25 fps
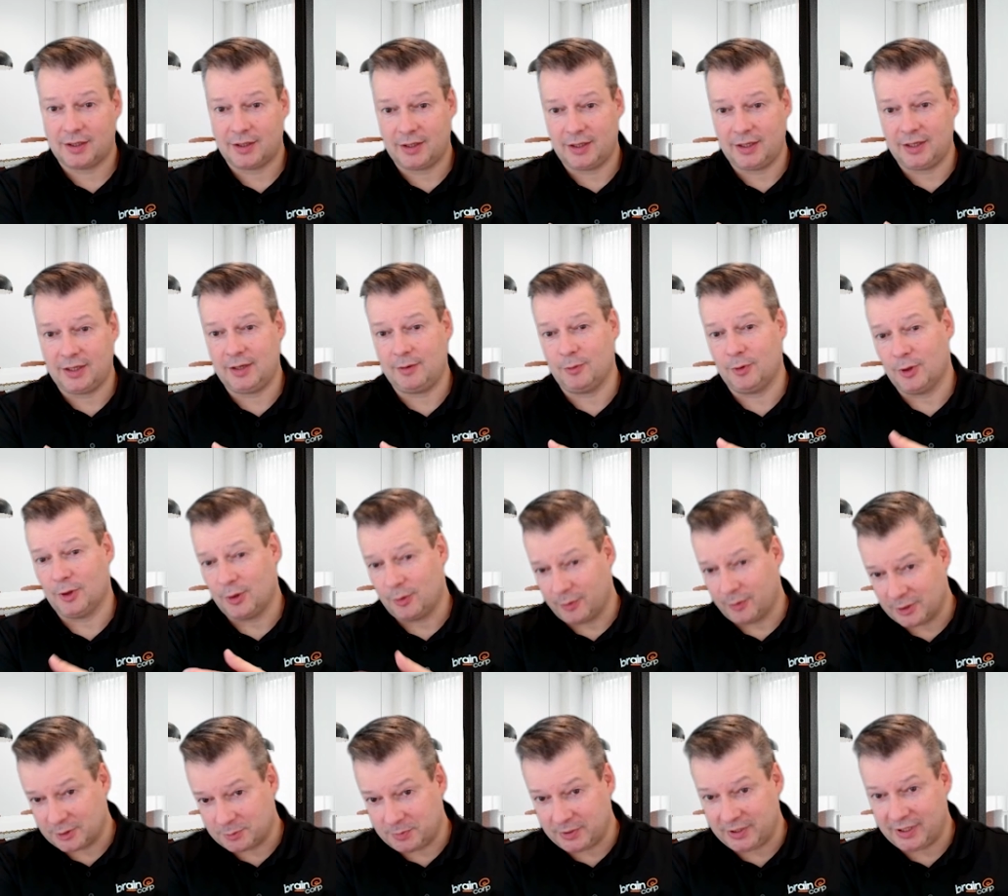He will
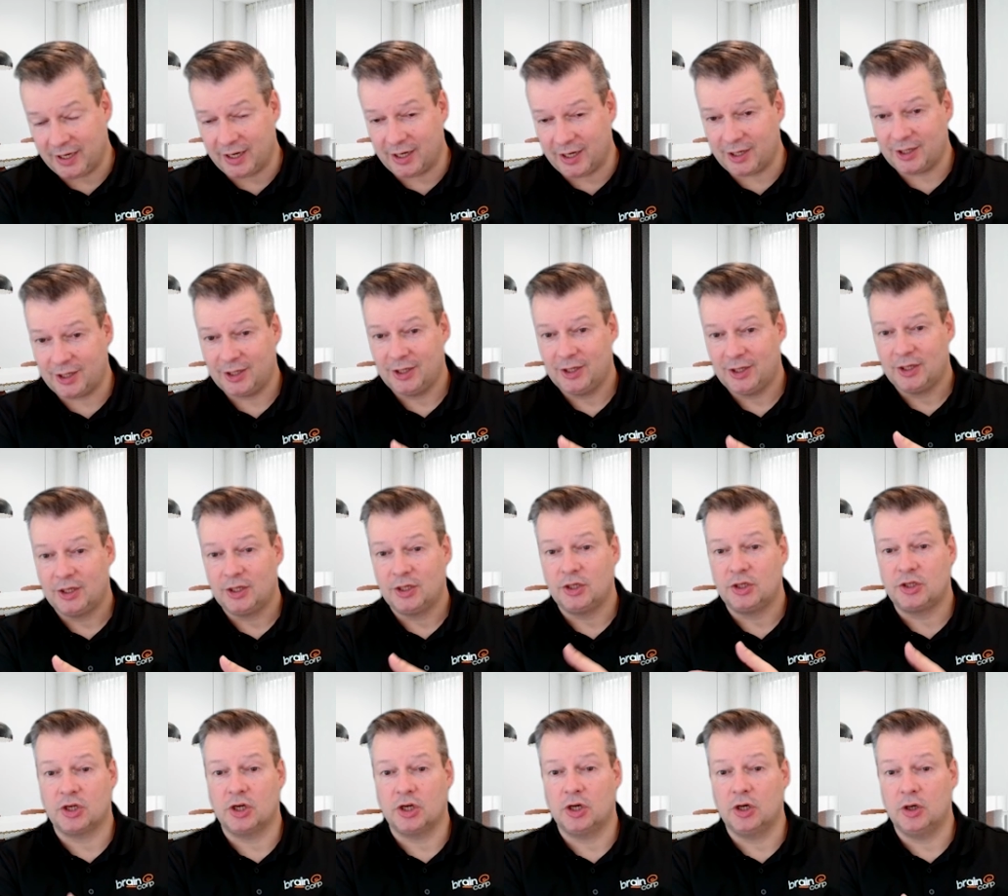always be there.
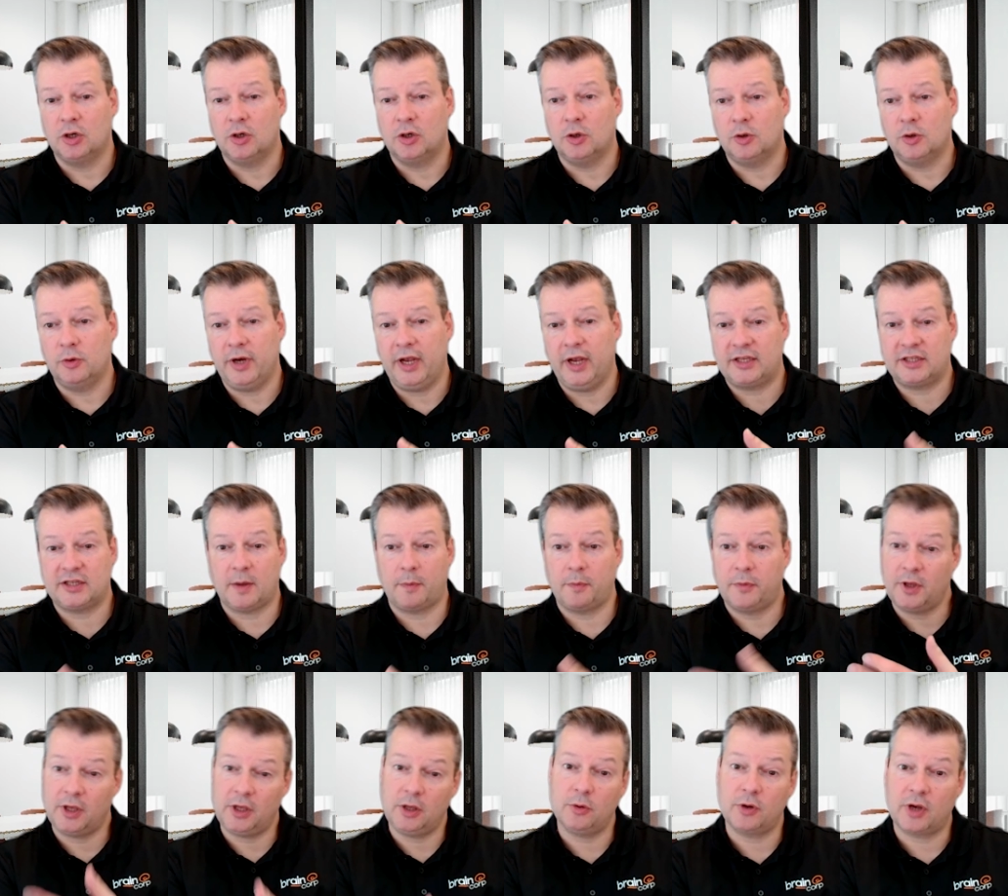So it's
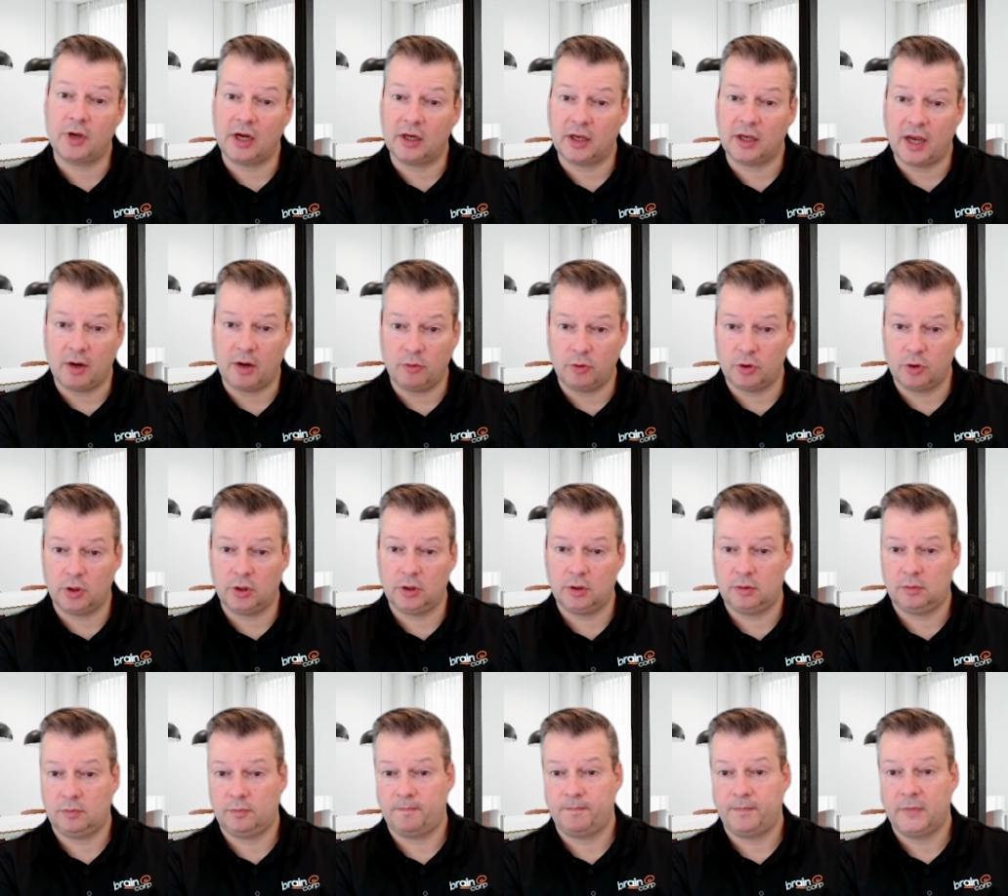something you can count
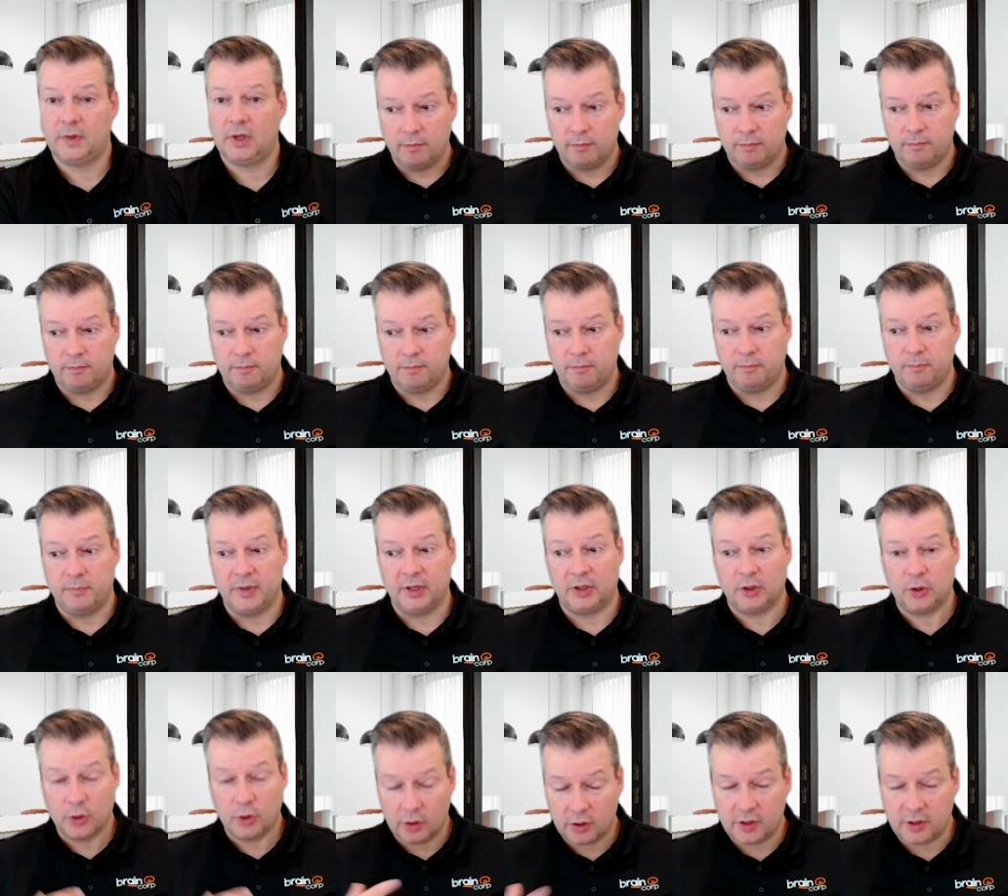on.
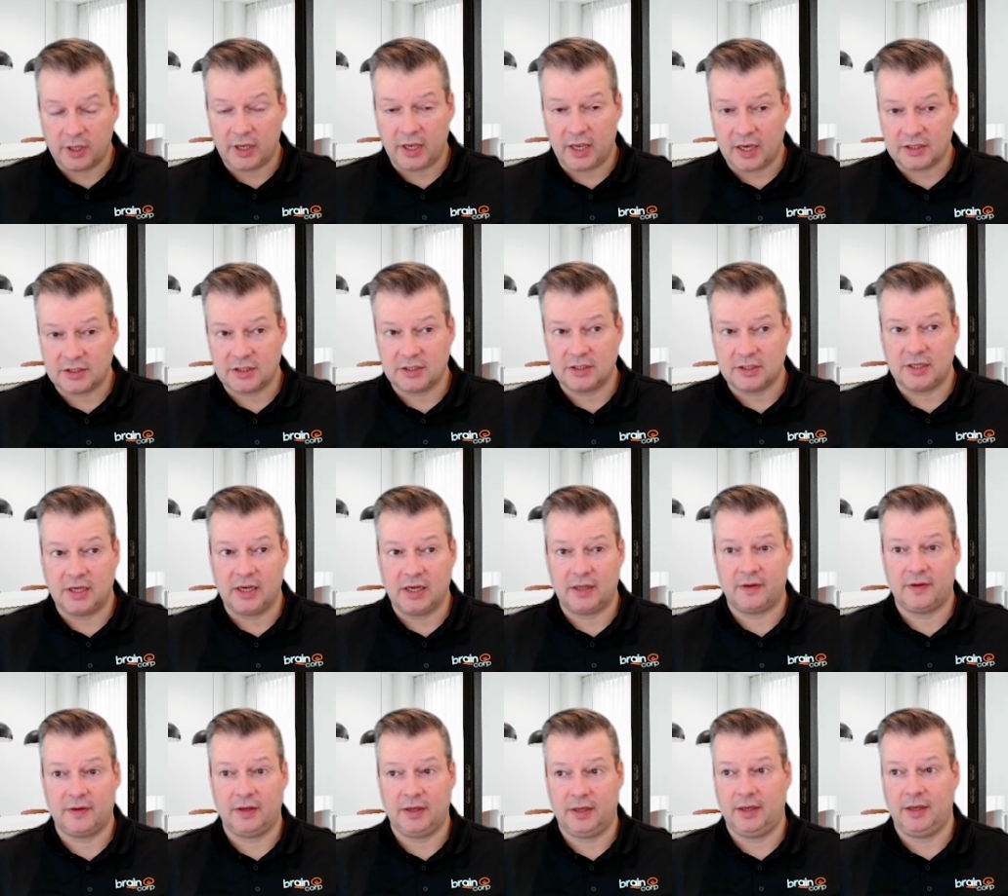But the good thing is
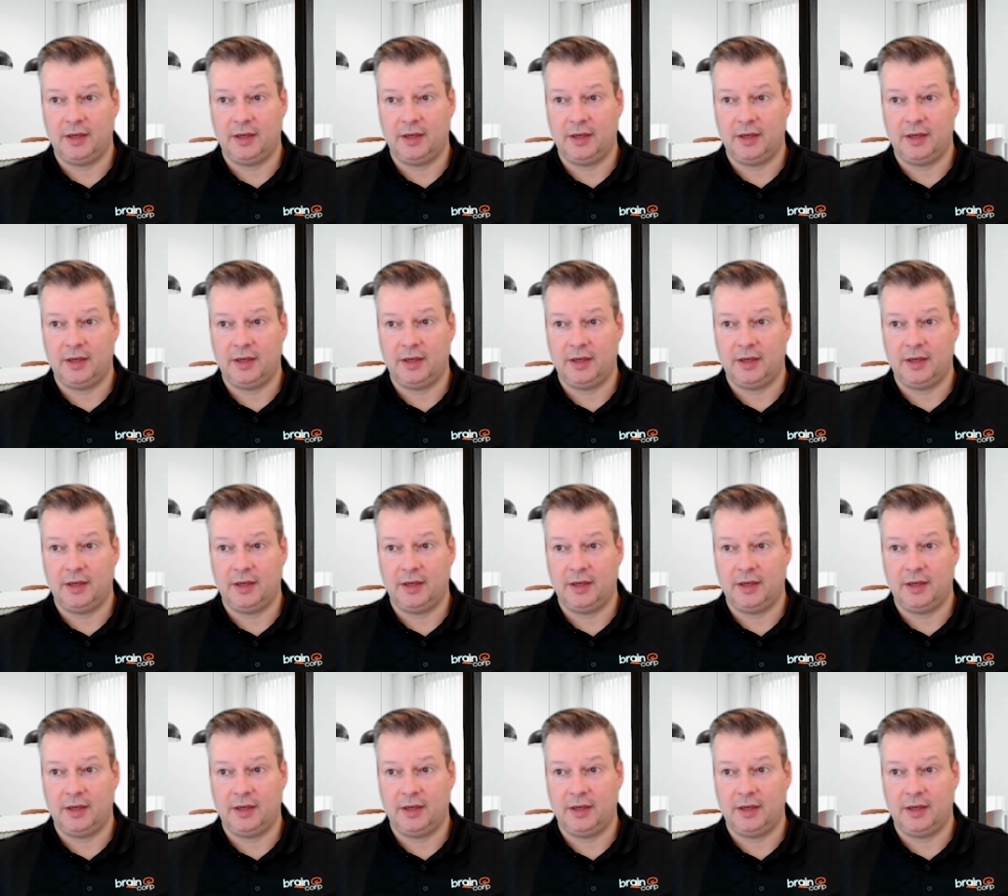that